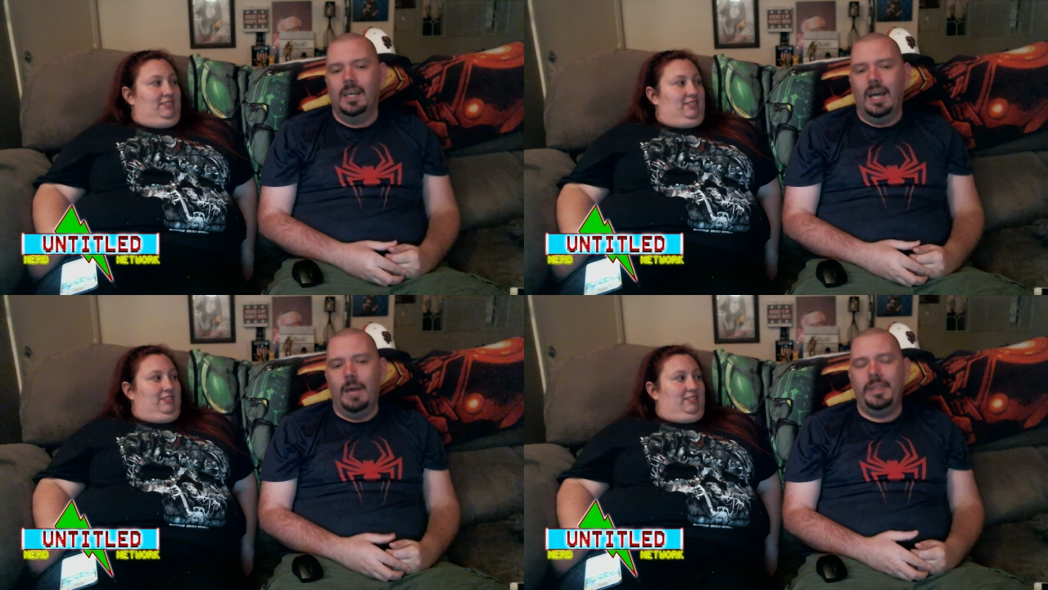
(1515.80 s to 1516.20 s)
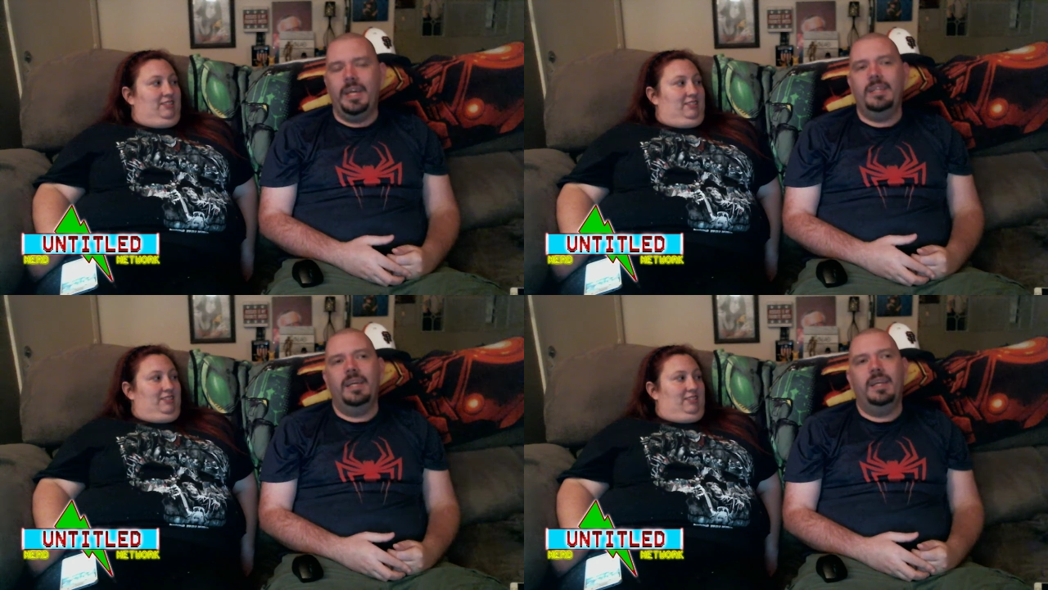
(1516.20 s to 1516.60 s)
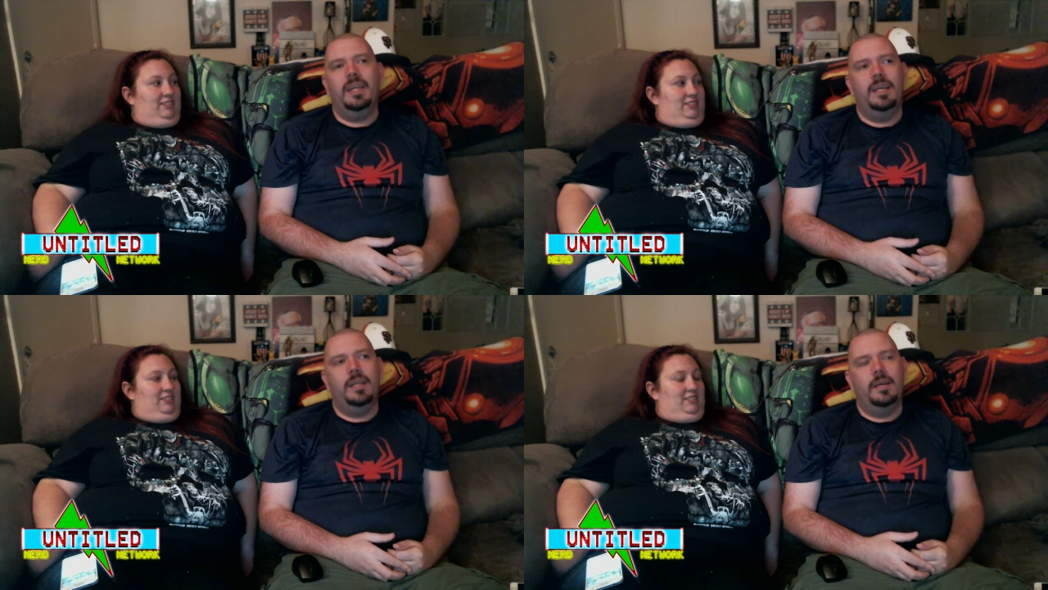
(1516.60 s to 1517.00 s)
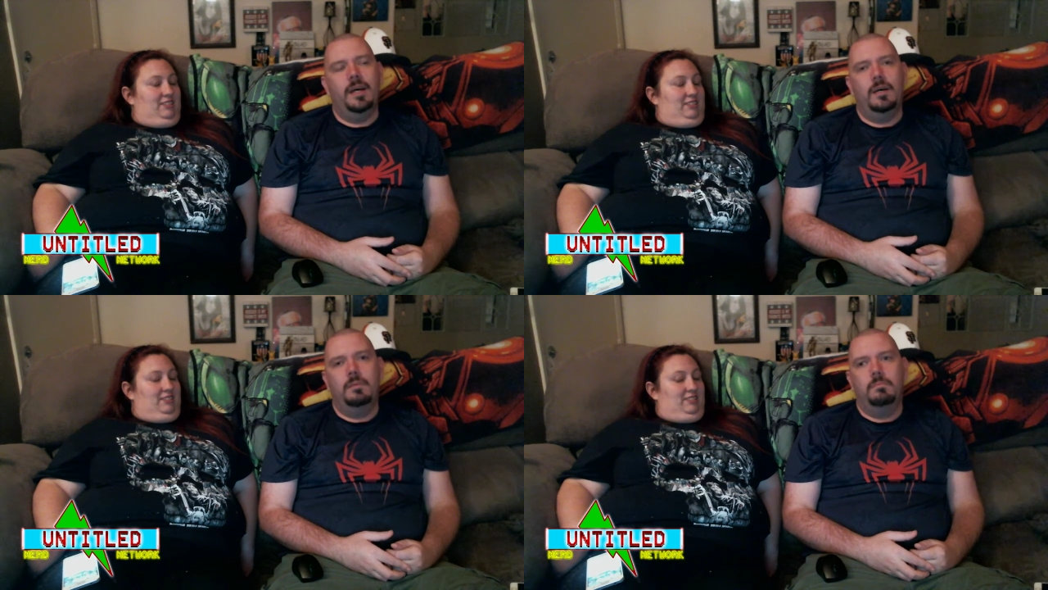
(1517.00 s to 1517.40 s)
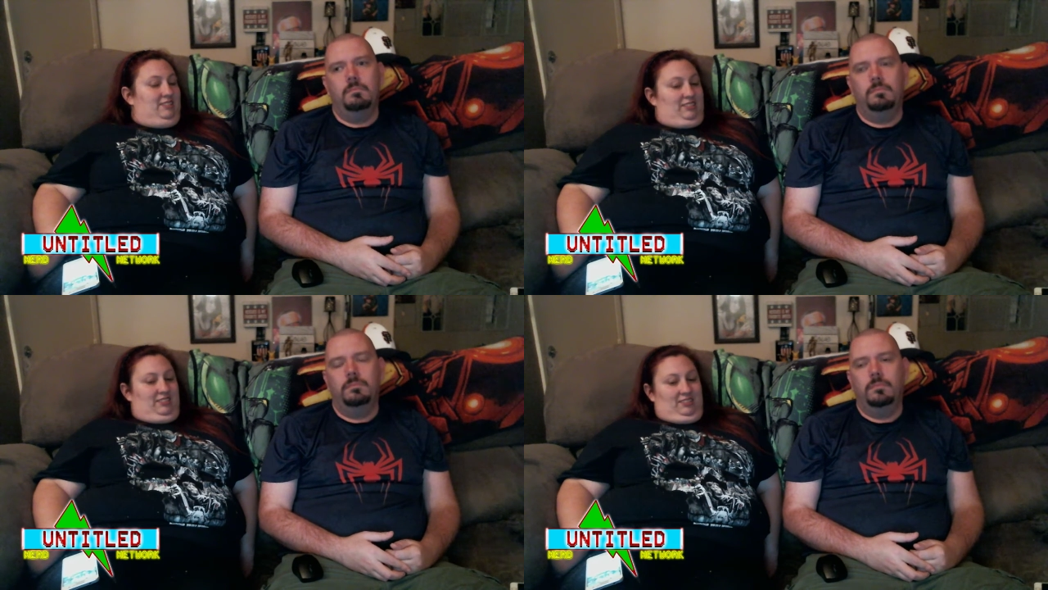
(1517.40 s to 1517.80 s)
Speaker 1: I mean, they they did. Um,
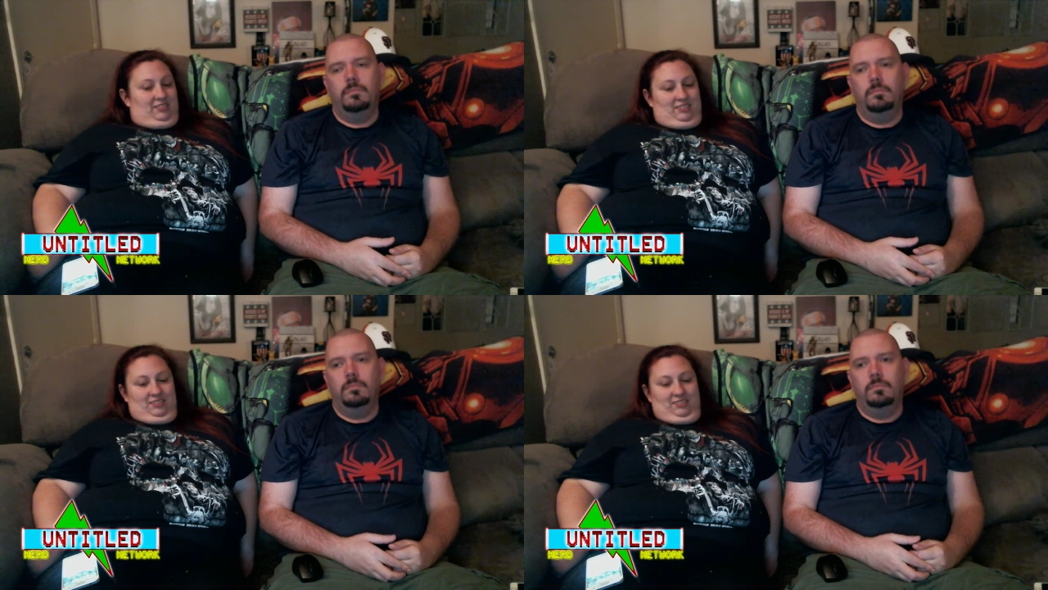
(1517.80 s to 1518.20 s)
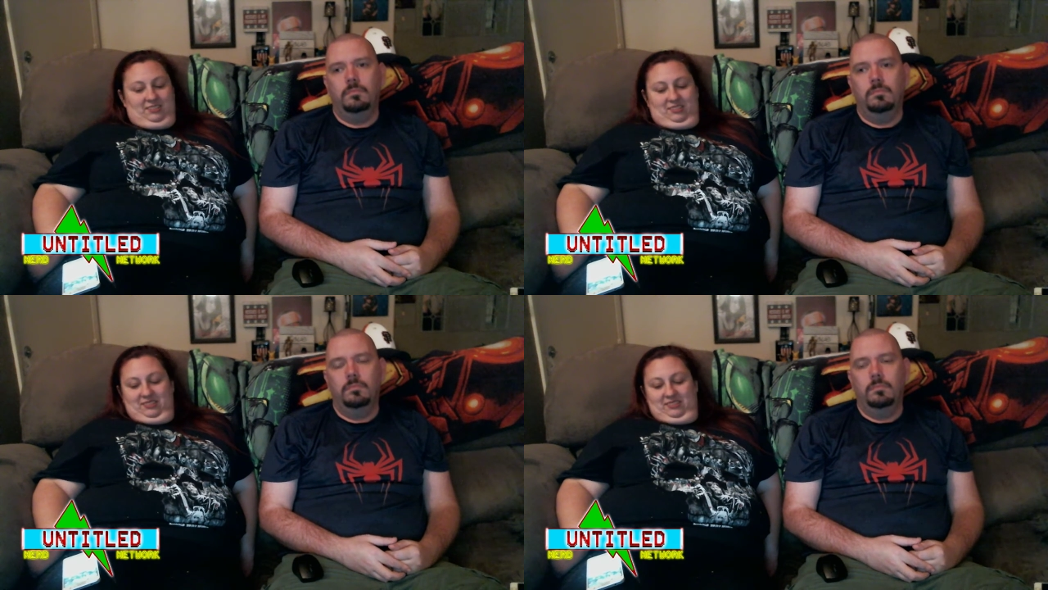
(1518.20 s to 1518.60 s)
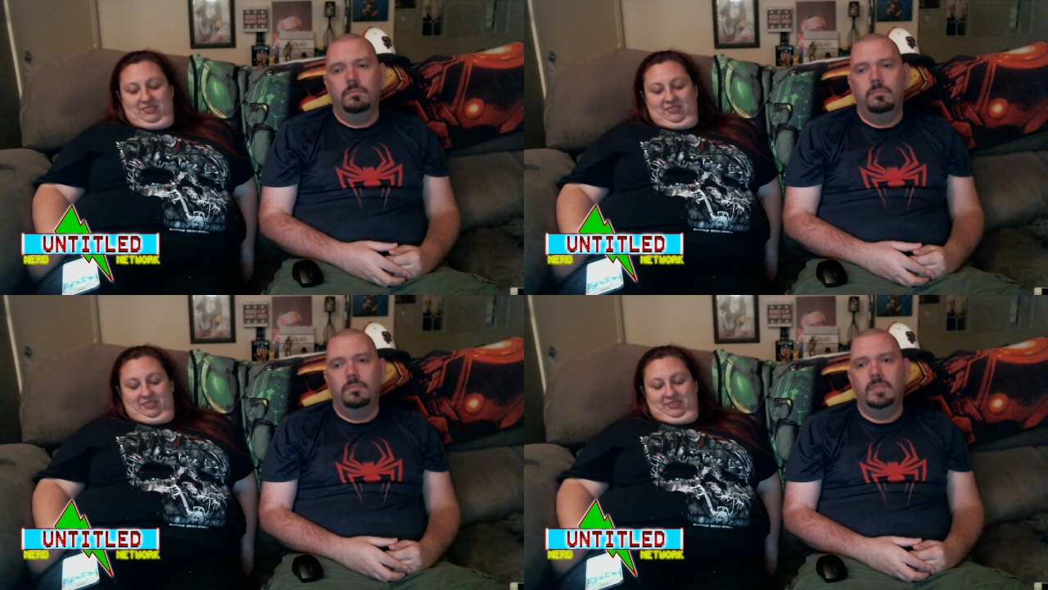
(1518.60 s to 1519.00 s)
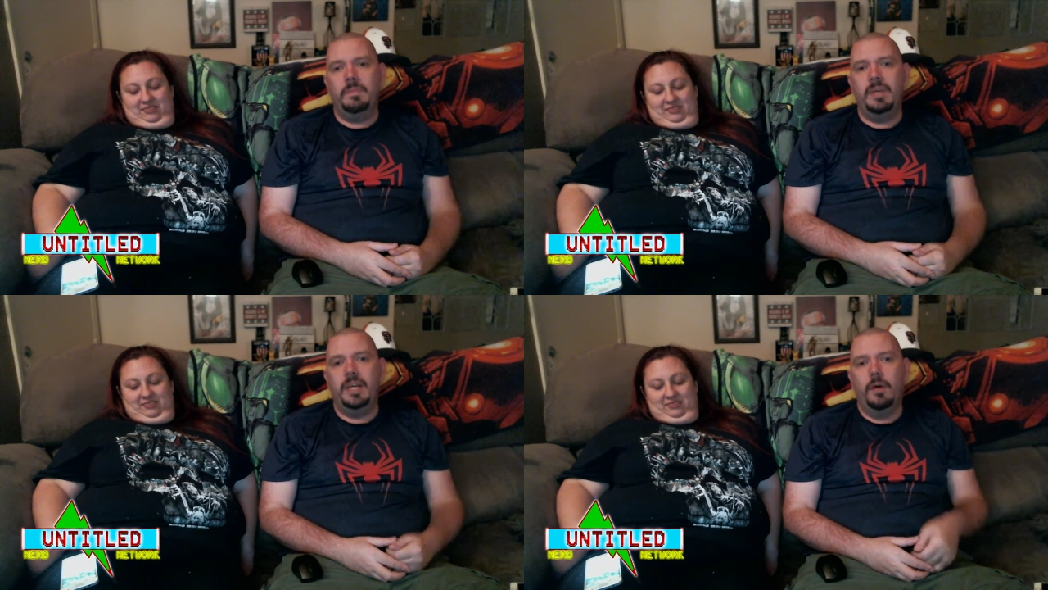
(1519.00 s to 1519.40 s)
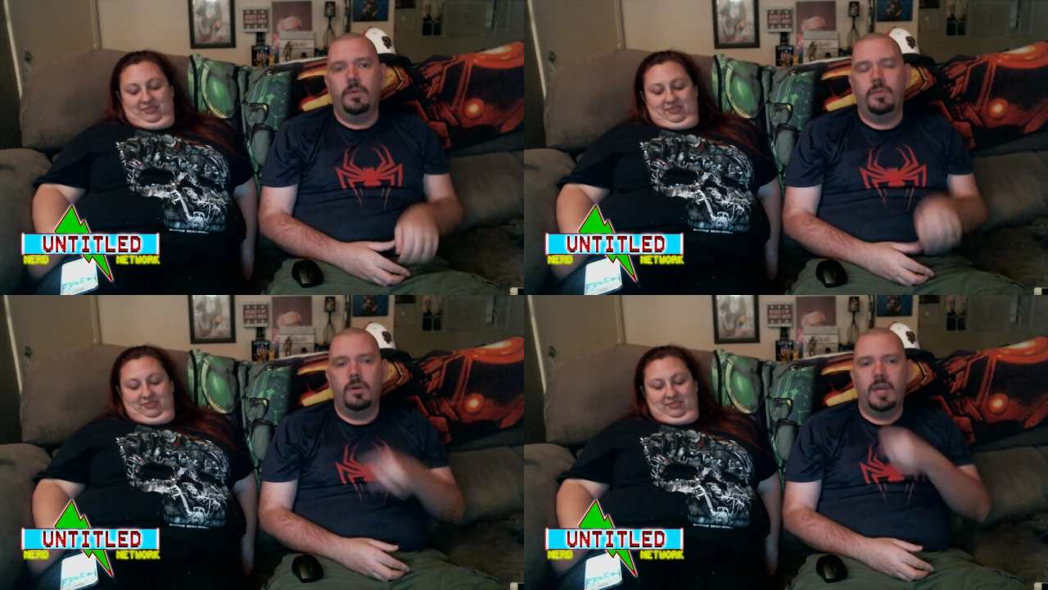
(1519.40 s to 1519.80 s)
they've been known
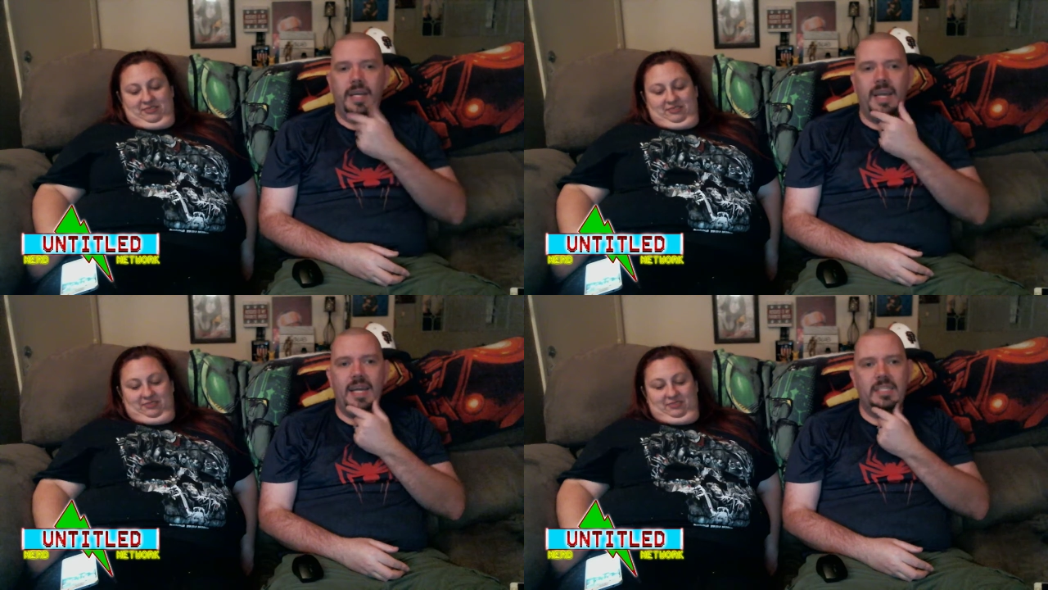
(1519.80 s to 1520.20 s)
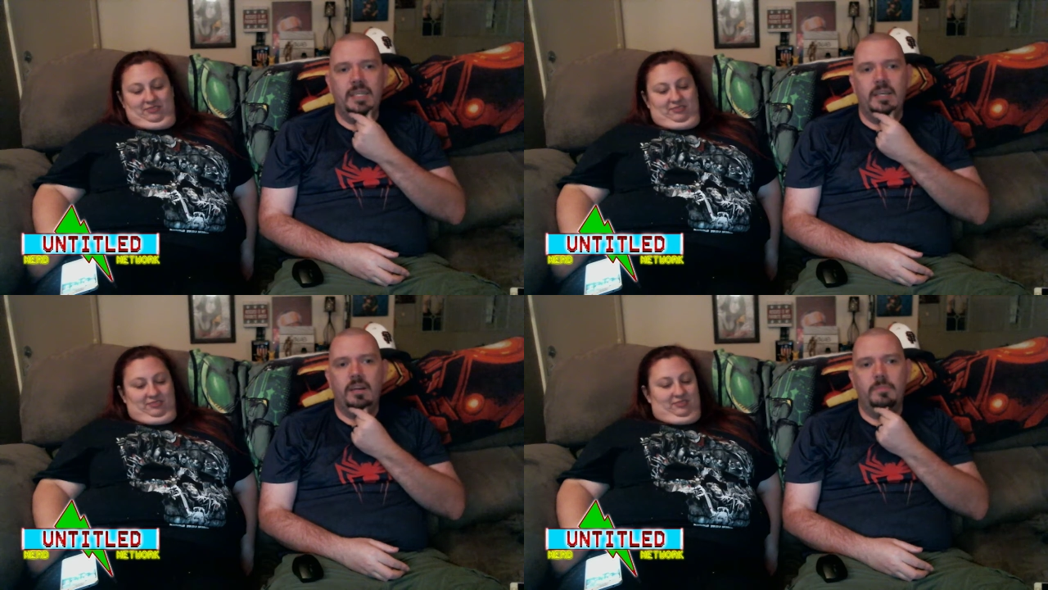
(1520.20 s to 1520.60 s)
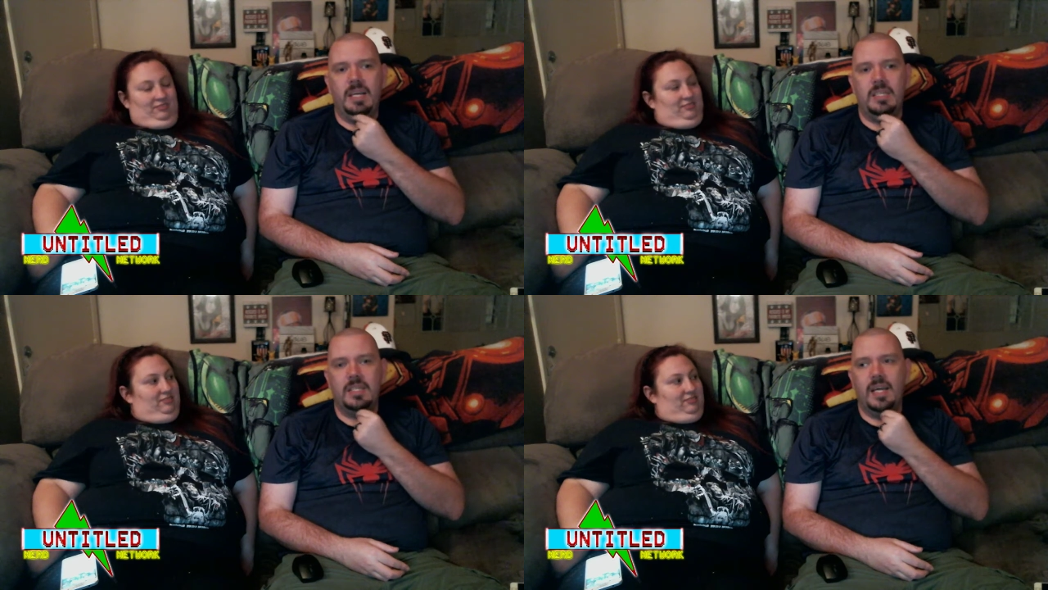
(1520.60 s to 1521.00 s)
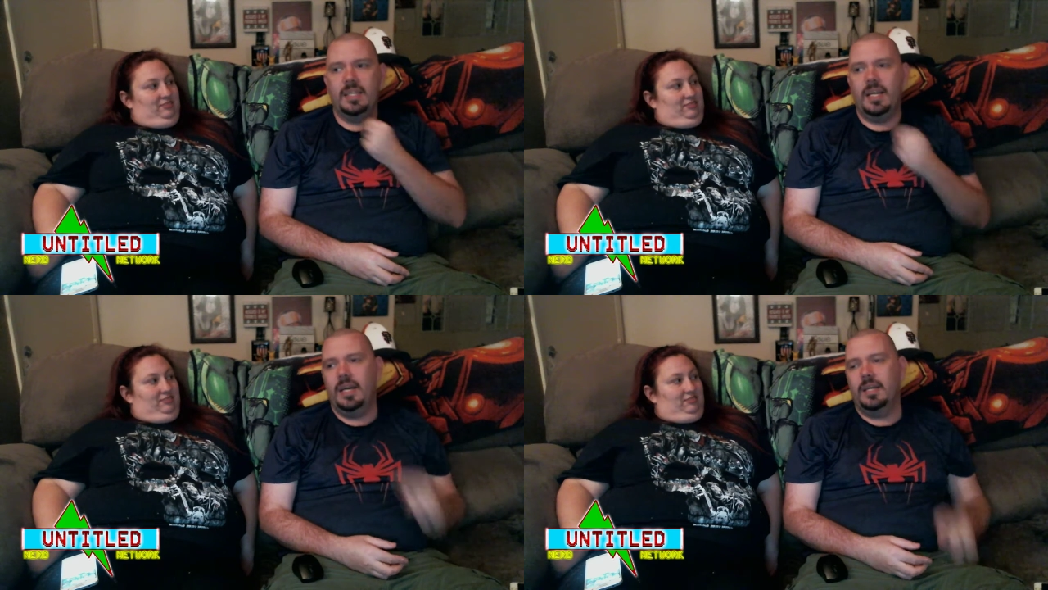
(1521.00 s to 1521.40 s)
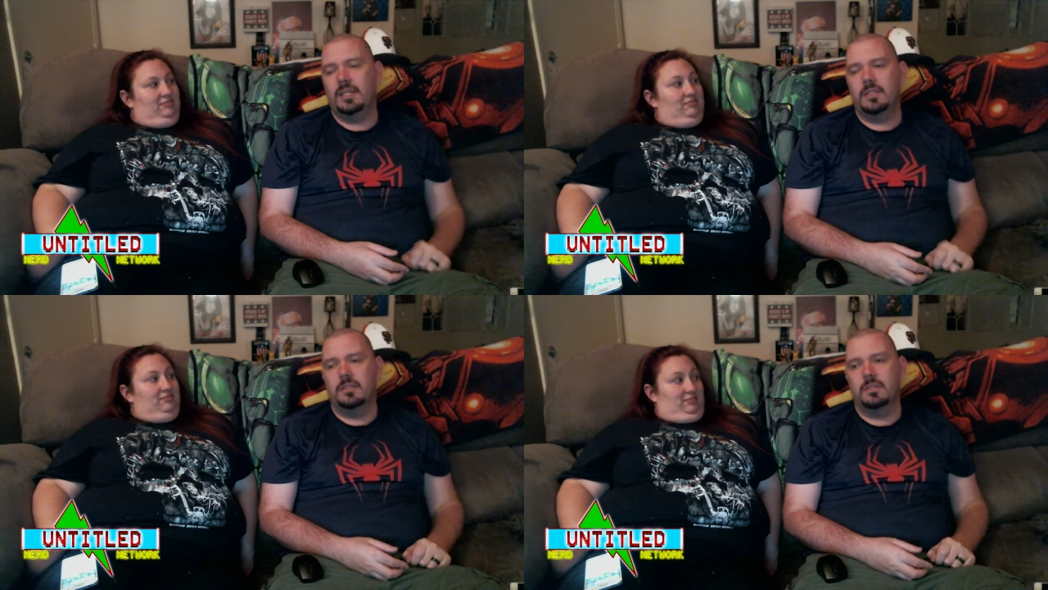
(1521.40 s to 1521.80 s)
to throw like casting curveballs like that
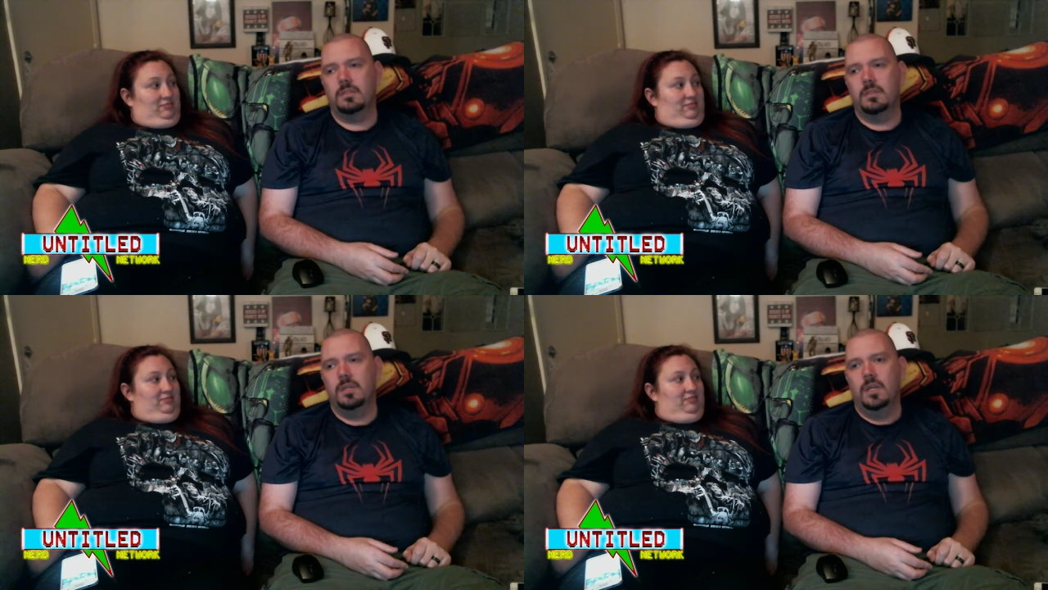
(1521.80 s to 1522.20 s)
because mm-hmm.